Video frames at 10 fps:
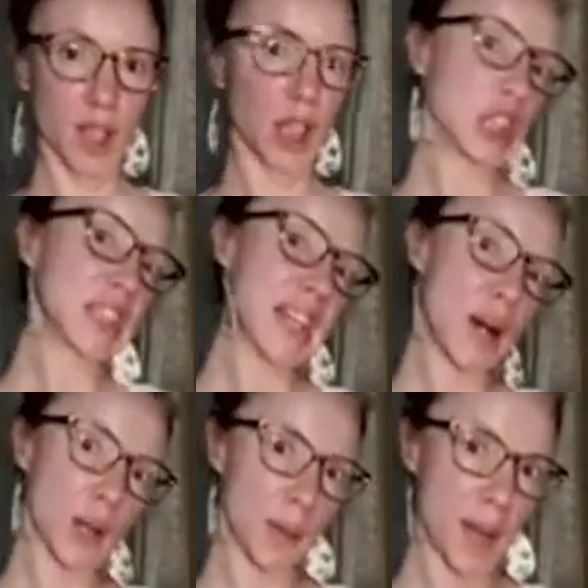looked
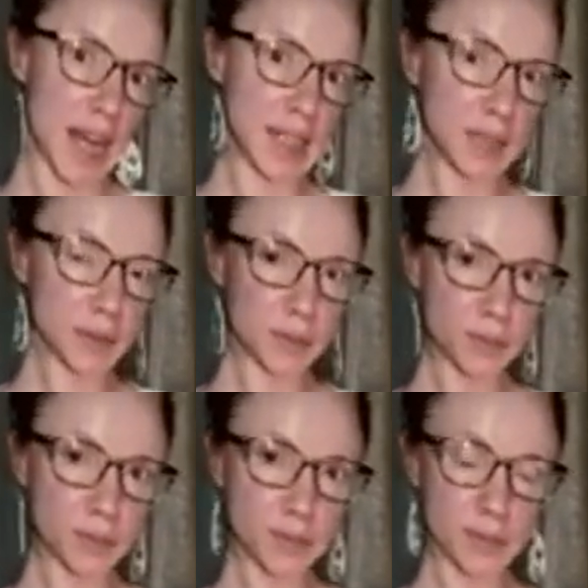down upon,
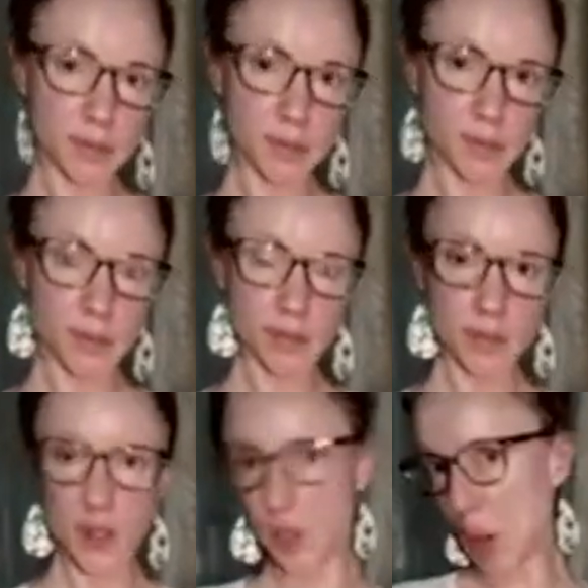
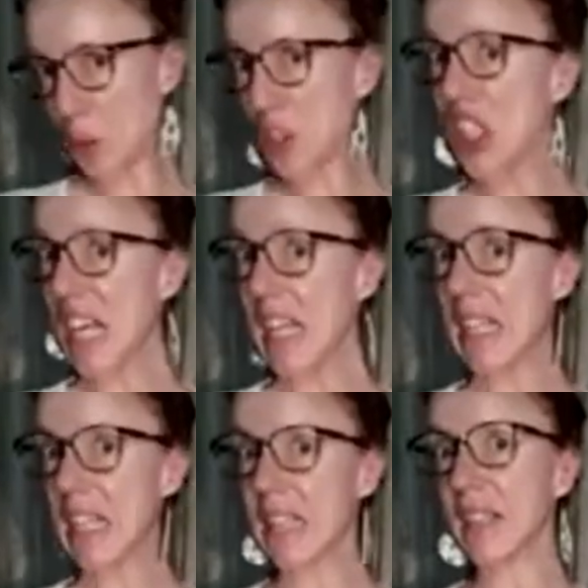thrown
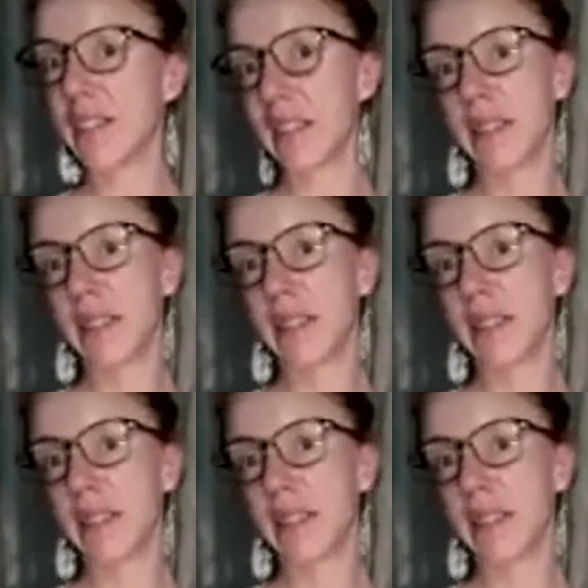shade